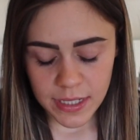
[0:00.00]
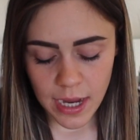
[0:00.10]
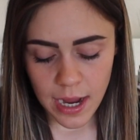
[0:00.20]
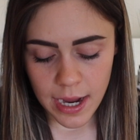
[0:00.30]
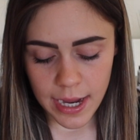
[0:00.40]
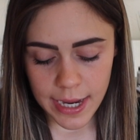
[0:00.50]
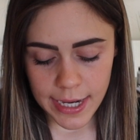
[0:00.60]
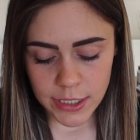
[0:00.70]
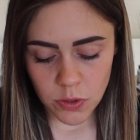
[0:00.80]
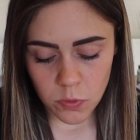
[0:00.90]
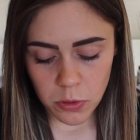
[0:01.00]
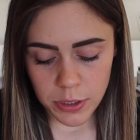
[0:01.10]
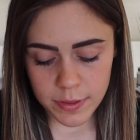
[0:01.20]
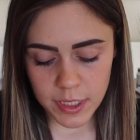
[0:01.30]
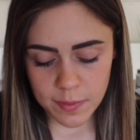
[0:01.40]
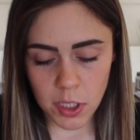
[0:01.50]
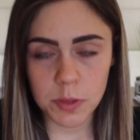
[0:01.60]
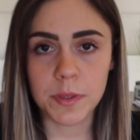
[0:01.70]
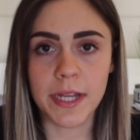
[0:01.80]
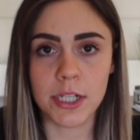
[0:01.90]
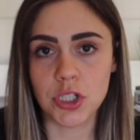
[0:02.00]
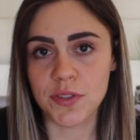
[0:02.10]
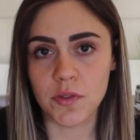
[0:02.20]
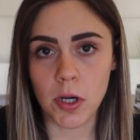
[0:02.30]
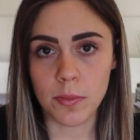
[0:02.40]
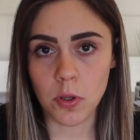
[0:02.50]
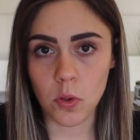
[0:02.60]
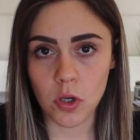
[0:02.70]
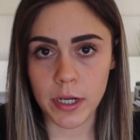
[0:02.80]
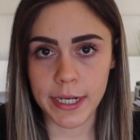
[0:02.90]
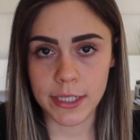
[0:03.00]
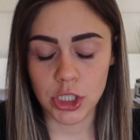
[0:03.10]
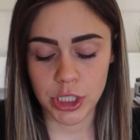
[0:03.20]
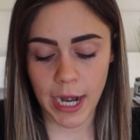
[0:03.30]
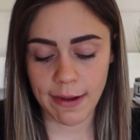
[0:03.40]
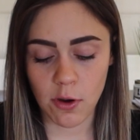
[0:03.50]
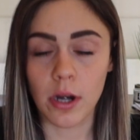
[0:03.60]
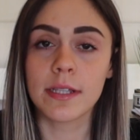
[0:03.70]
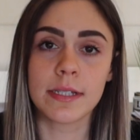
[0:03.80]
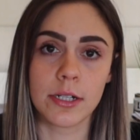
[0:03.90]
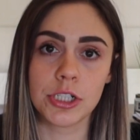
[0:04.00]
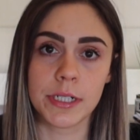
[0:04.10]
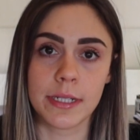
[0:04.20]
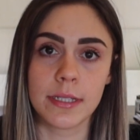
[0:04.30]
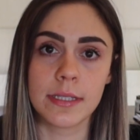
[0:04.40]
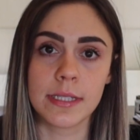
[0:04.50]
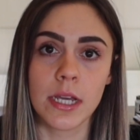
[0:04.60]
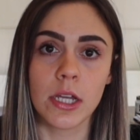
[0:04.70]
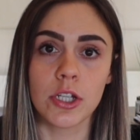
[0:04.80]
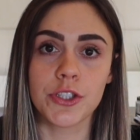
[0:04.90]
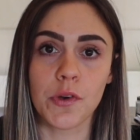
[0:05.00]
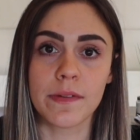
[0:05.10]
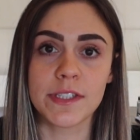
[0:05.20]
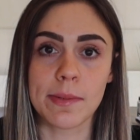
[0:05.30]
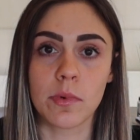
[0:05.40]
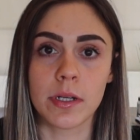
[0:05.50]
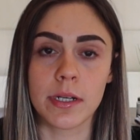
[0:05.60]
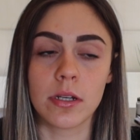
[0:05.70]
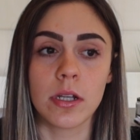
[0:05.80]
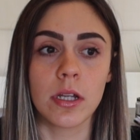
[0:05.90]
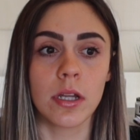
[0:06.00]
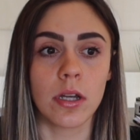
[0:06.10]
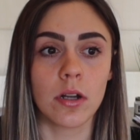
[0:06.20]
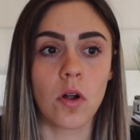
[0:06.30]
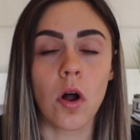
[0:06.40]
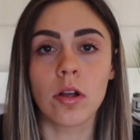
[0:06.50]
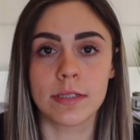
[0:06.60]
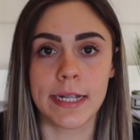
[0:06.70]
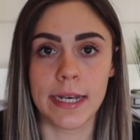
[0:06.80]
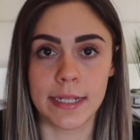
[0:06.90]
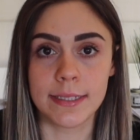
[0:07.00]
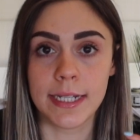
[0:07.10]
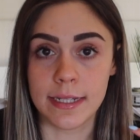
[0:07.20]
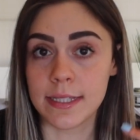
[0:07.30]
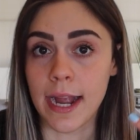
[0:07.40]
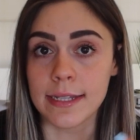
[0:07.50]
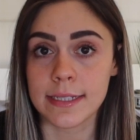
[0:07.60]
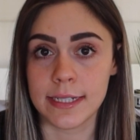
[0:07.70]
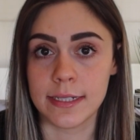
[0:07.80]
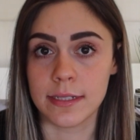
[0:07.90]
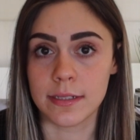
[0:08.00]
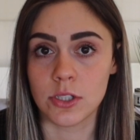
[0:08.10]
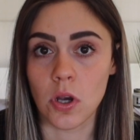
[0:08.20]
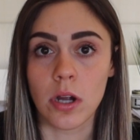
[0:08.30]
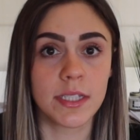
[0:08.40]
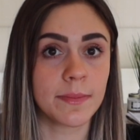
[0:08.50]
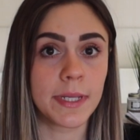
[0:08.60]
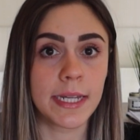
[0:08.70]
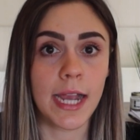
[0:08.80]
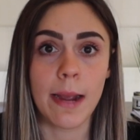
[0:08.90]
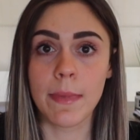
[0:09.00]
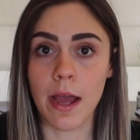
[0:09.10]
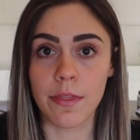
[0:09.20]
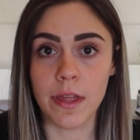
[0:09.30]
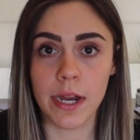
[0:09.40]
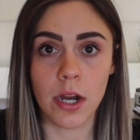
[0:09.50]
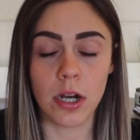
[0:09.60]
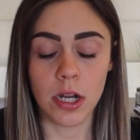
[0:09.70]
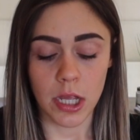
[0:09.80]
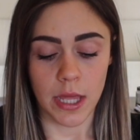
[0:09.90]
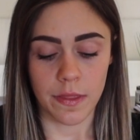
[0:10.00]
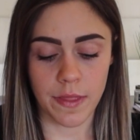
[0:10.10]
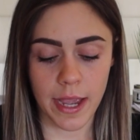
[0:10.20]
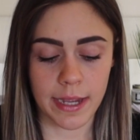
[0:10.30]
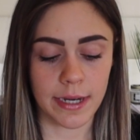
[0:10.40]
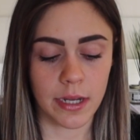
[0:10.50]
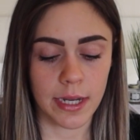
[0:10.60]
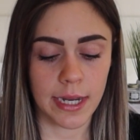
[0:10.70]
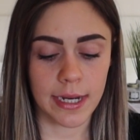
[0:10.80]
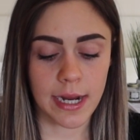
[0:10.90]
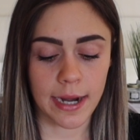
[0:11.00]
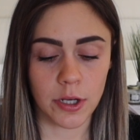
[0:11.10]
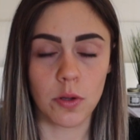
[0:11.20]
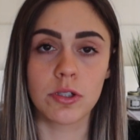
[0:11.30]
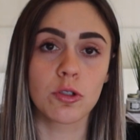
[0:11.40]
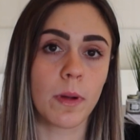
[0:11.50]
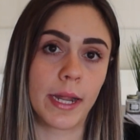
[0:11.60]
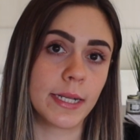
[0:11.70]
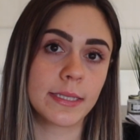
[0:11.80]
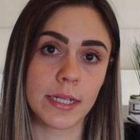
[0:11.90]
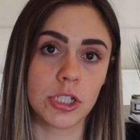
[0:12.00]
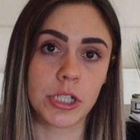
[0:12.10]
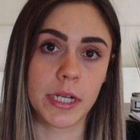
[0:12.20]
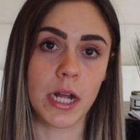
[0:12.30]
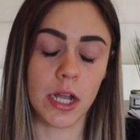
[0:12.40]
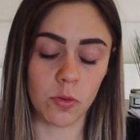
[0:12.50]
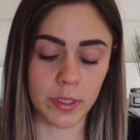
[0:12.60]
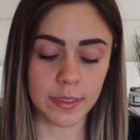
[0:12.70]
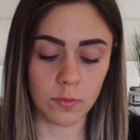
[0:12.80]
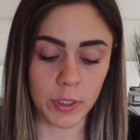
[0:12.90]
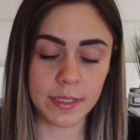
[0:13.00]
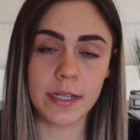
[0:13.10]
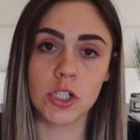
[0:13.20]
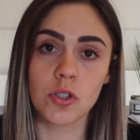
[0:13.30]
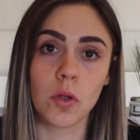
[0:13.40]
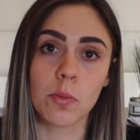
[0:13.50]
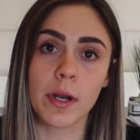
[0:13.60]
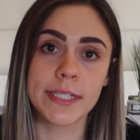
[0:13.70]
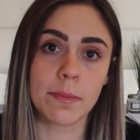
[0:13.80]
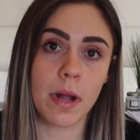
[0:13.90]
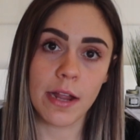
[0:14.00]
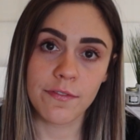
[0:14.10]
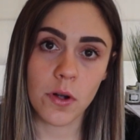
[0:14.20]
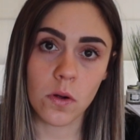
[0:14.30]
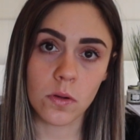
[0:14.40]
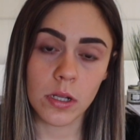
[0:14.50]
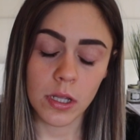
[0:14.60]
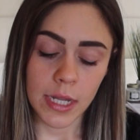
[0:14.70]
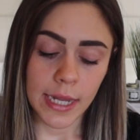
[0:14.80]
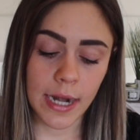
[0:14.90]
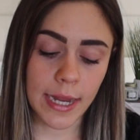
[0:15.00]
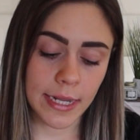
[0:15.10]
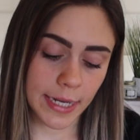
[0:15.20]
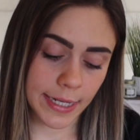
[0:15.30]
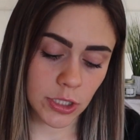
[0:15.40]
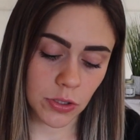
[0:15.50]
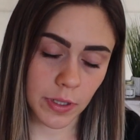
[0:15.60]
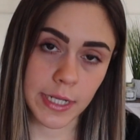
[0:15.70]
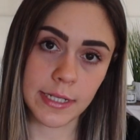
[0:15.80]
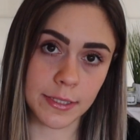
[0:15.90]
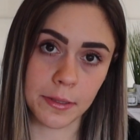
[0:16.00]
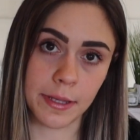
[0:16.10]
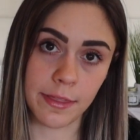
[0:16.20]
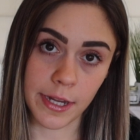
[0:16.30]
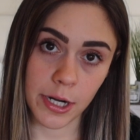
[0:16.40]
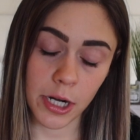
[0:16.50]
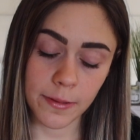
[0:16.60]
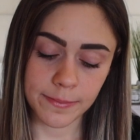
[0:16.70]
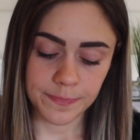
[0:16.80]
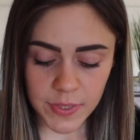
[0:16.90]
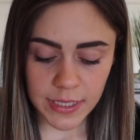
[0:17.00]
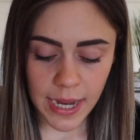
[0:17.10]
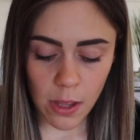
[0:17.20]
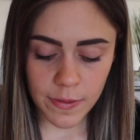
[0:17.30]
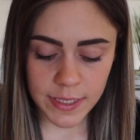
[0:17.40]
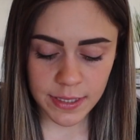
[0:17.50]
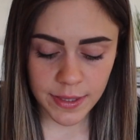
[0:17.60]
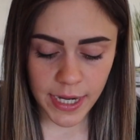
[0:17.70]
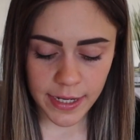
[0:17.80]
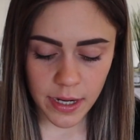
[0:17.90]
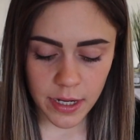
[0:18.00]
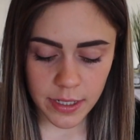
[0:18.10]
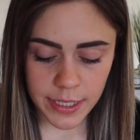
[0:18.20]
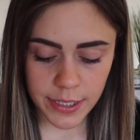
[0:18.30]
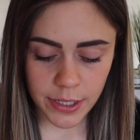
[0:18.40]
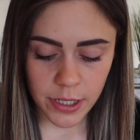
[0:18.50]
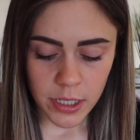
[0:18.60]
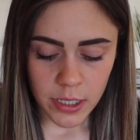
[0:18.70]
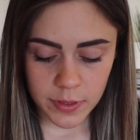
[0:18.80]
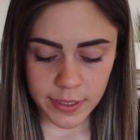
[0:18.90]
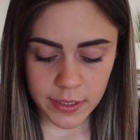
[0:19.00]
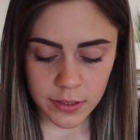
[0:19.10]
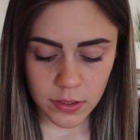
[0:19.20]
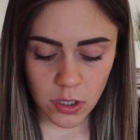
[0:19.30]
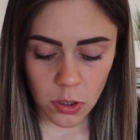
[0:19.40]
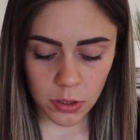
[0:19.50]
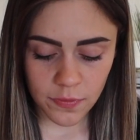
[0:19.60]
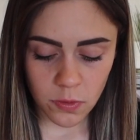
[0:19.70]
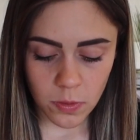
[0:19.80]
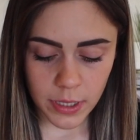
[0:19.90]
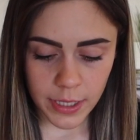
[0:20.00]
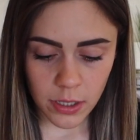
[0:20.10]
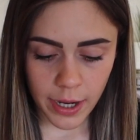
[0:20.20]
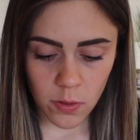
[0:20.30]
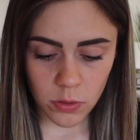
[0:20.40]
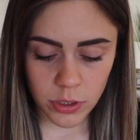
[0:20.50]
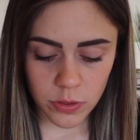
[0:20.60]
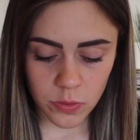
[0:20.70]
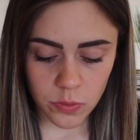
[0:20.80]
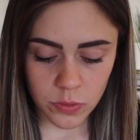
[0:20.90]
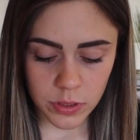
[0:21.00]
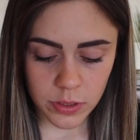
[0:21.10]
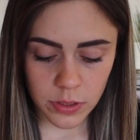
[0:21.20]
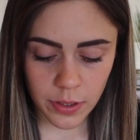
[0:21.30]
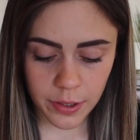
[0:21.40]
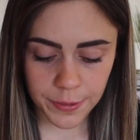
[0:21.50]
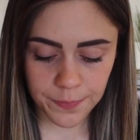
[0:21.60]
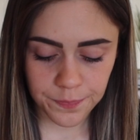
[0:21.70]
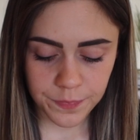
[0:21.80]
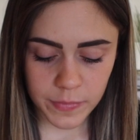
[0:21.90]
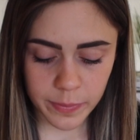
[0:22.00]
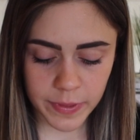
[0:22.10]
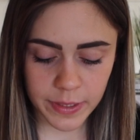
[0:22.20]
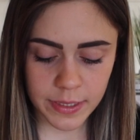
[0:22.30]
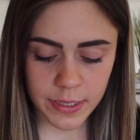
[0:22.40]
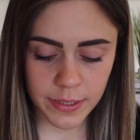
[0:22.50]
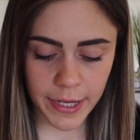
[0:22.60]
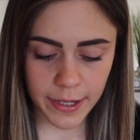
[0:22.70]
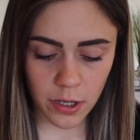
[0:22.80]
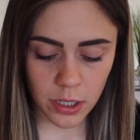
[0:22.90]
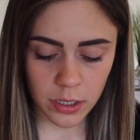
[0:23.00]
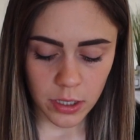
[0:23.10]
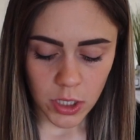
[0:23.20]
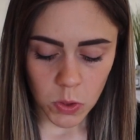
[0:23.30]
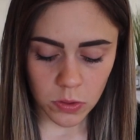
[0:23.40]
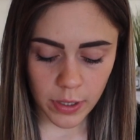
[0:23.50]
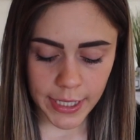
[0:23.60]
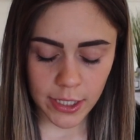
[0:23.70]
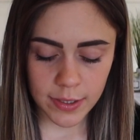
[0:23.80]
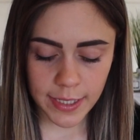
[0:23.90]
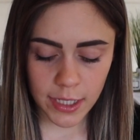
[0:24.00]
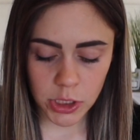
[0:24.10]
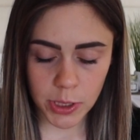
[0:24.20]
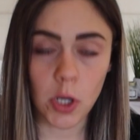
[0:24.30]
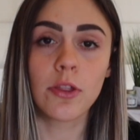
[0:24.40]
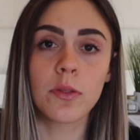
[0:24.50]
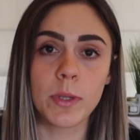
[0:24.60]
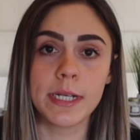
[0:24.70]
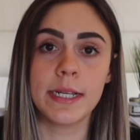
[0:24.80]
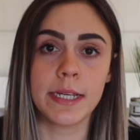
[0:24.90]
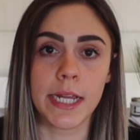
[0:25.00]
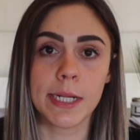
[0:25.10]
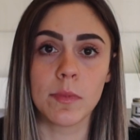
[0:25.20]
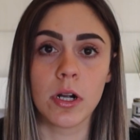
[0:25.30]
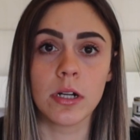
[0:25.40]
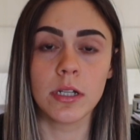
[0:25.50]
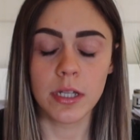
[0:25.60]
I don't really use this much, but that's just for our brokerage to have our extensions. So if someone calls in and is asking to talk to me, I'm not there, then it kind of goes through my extension on Ring Central. It rings on my phone and I can answer it easily there. Now this Theta here, this colorful one here, I don't use, but this Theta one right here is actually our 3D camera